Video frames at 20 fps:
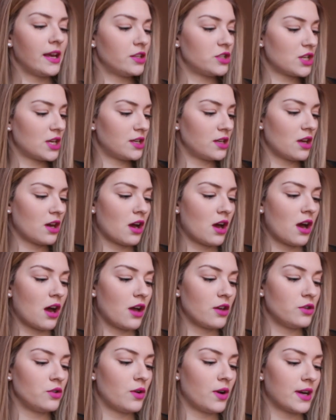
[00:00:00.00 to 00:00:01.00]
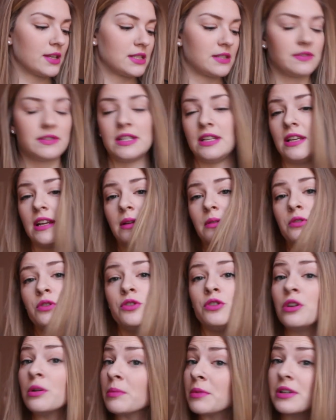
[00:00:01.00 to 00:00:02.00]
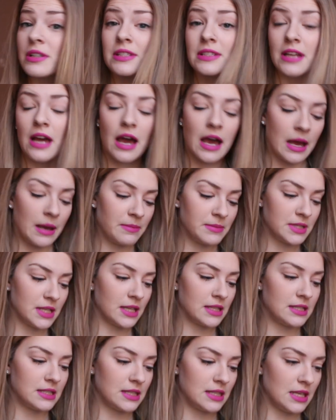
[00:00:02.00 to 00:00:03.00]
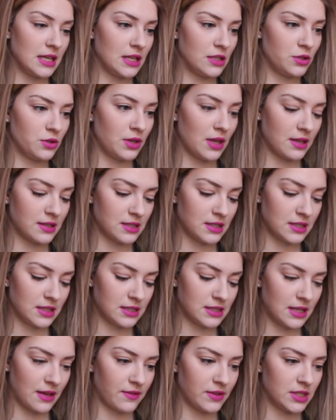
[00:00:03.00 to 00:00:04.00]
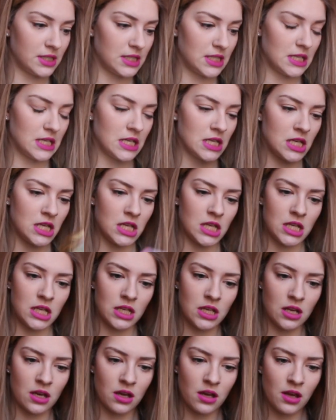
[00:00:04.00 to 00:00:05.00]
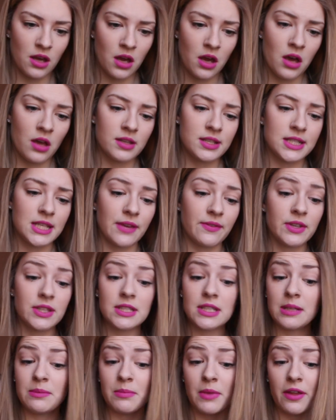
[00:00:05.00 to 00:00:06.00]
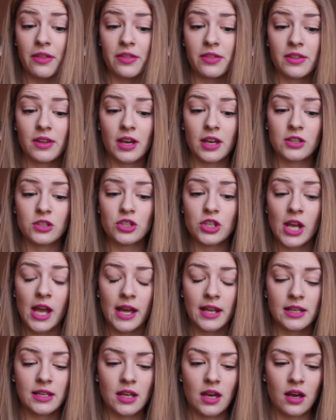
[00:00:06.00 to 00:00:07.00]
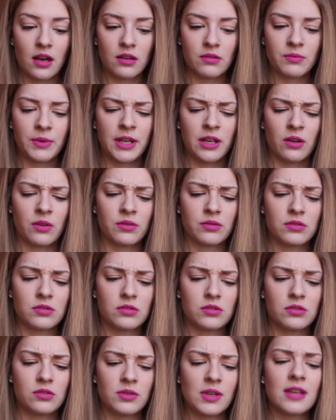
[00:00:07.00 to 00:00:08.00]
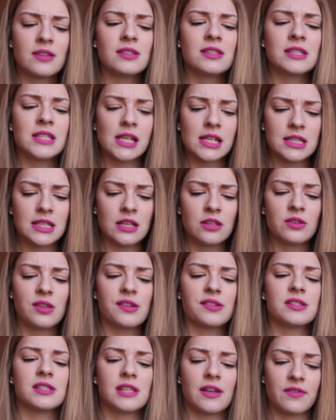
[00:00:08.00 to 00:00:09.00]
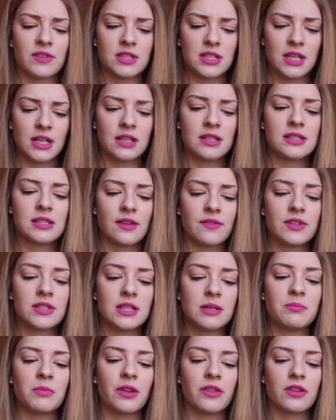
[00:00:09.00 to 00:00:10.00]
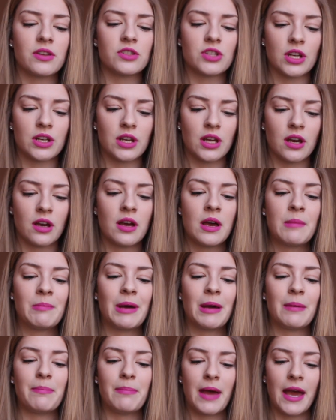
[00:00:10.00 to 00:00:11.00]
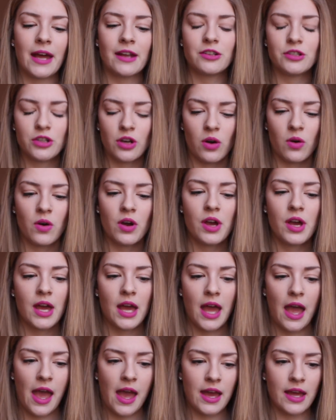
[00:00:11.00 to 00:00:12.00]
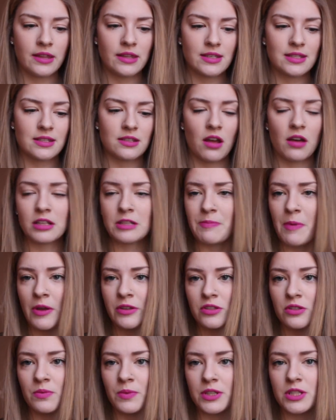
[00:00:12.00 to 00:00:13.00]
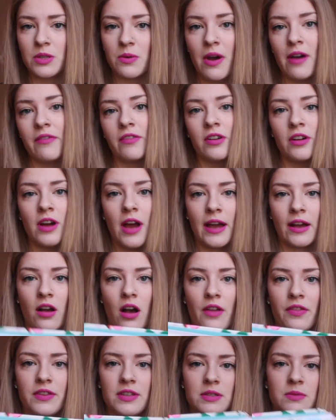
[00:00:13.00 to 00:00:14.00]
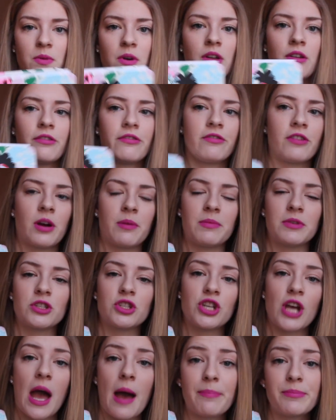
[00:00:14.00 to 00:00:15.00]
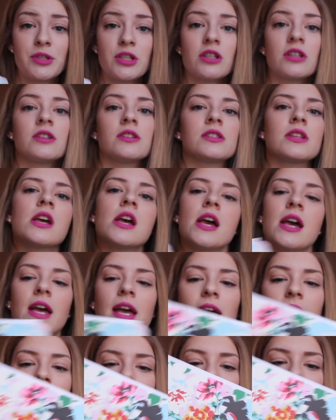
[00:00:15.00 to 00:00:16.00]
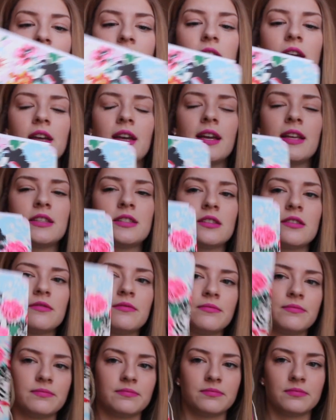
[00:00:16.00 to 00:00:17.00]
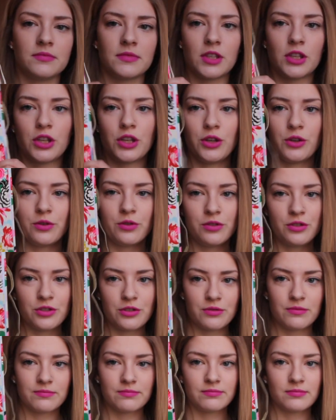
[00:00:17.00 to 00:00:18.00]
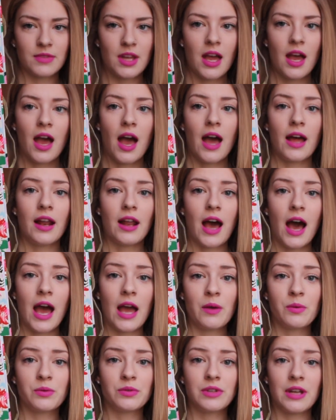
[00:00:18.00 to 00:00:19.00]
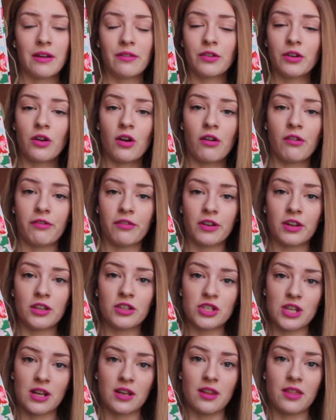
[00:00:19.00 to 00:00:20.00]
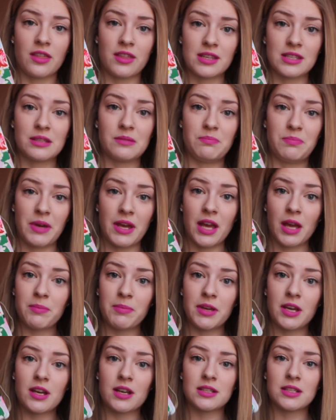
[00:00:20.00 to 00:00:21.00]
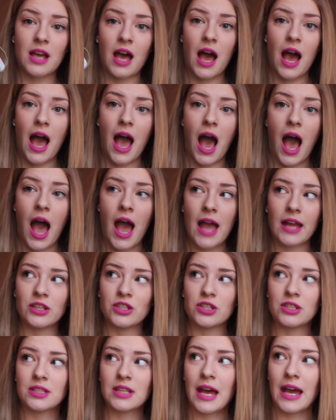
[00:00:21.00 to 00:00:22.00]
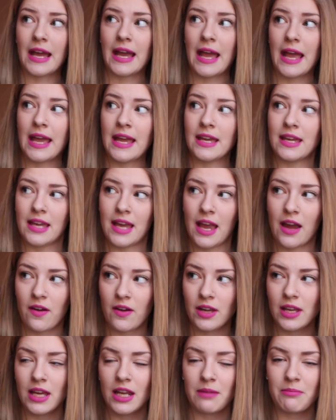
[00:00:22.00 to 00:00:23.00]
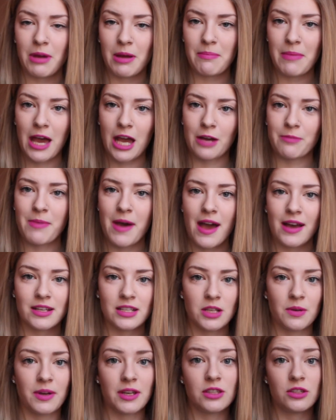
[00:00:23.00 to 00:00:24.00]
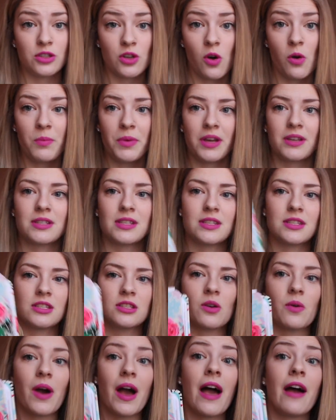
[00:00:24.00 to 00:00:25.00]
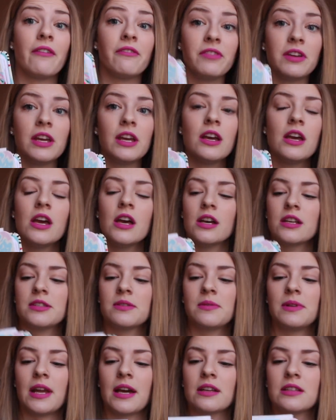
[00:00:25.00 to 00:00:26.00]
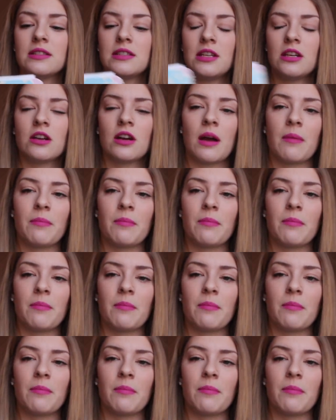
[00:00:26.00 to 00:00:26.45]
agenda, you guys have seen it numerous times. It's the 2017 17-month agenda. Wait, no. 2016-2017 17-month agenda by Bando. And this is not sponsored whatsoever. I got this one from Chapters, and it's huge. I will never go for an agenda this big because I hate carrying it in my backpack, so I don't, because it's so heavy. So next year